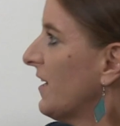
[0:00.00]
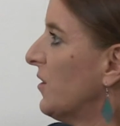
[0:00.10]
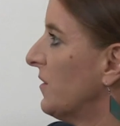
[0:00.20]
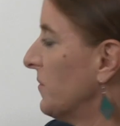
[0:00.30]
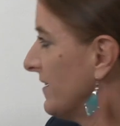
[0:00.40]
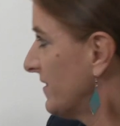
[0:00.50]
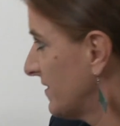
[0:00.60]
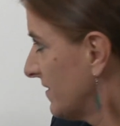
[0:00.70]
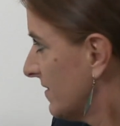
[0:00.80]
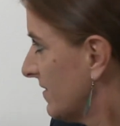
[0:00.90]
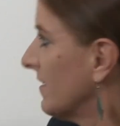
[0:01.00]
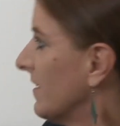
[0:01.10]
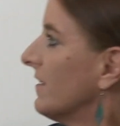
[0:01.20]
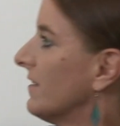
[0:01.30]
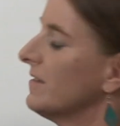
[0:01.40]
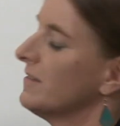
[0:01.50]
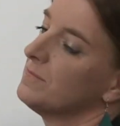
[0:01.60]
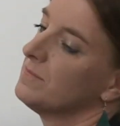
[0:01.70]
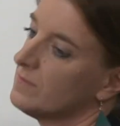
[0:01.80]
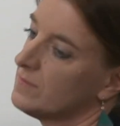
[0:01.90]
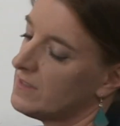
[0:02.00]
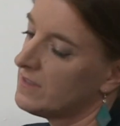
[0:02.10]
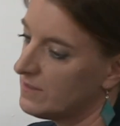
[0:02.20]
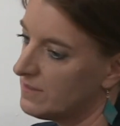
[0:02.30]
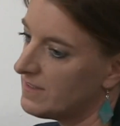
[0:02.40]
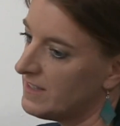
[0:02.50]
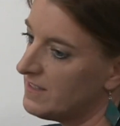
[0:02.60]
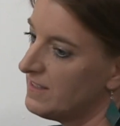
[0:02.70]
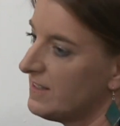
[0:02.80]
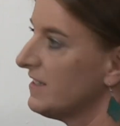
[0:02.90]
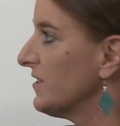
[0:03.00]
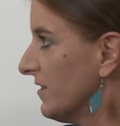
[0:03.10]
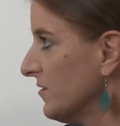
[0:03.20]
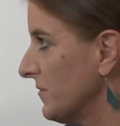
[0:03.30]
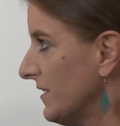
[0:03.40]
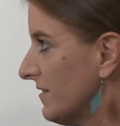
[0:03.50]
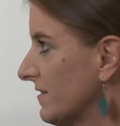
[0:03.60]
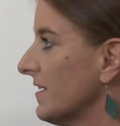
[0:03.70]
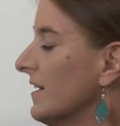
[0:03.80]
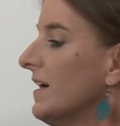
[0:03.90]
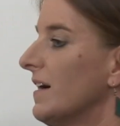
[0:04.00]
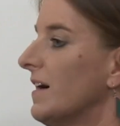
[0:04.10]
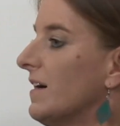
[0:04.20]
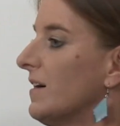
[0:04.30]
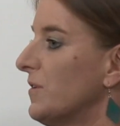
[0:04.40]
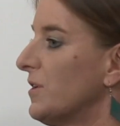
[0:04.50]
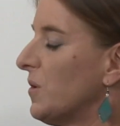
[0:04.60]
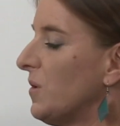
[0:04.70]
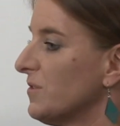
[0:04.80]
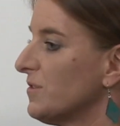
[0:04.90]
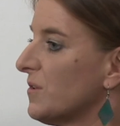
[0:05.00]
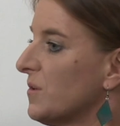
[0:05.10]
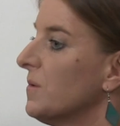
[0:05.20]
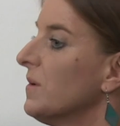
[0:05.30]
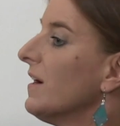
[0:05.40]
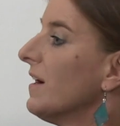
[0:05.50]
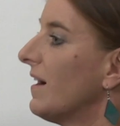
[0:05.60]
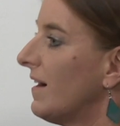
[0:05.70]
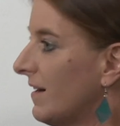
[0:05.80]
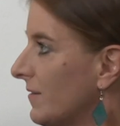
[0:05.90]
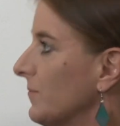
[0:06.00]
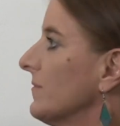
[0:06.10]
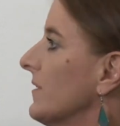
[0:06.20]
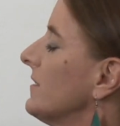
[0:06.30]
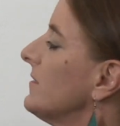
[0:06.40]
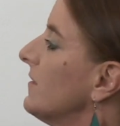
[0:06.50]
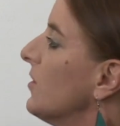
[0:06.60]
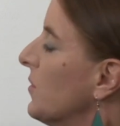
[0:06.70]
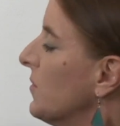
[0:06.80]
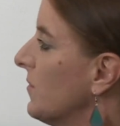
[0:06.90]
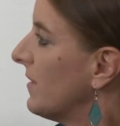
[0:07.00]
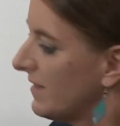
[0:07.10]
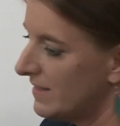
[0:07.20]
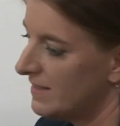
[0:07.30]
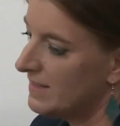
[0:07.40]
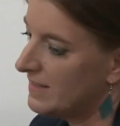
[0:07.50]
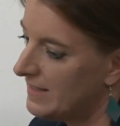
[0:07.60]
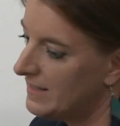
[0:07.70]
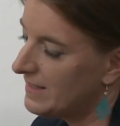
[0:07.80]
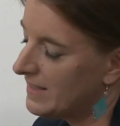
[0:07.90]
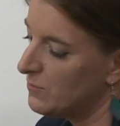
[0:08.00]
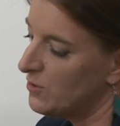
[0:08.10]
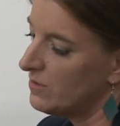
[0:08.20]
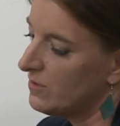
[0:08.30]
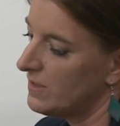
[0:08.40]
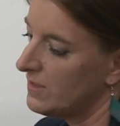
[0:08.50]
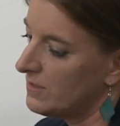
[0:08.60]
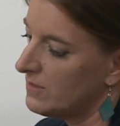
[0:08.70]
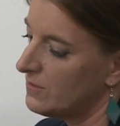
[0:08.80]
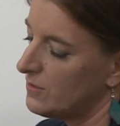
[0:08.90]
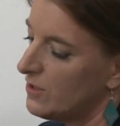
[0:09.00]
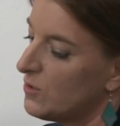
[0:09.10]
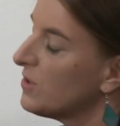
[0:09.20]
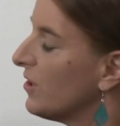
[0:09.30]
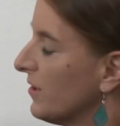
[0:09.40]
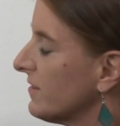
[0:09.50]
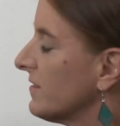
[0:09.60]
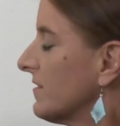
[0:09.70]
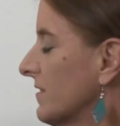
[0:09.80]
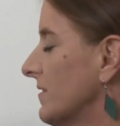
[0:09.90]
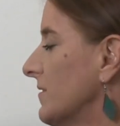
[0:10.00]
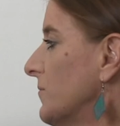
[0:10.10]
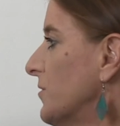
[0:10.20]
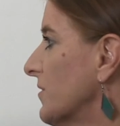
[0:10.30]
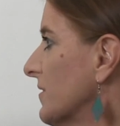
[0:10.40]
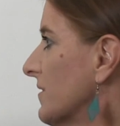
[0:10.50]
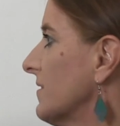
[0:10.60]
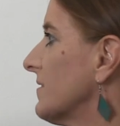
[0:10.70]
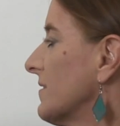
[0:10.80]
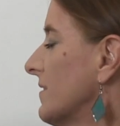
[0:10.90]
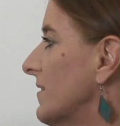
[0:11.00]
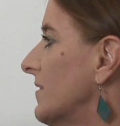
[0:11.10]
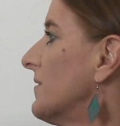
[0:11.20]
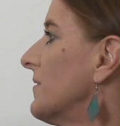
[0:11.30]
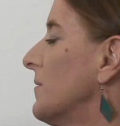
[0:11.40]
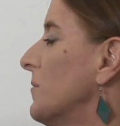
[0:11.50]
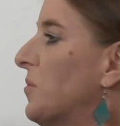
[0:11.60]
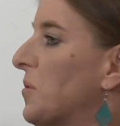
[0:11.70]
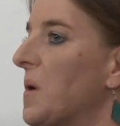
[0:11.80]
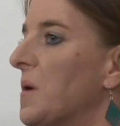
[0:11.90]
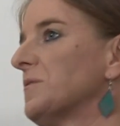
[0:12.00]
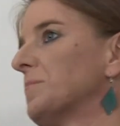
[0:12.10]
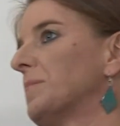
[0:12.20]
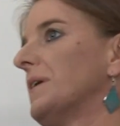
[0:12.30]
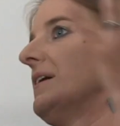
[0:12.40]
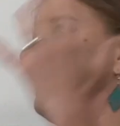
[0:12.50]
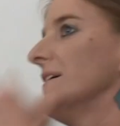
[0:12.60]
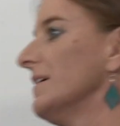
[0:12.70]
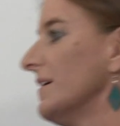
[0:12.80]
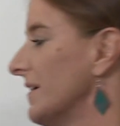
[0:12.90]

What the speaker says: our Western societies and economies, where also low income or low cost workers are brought by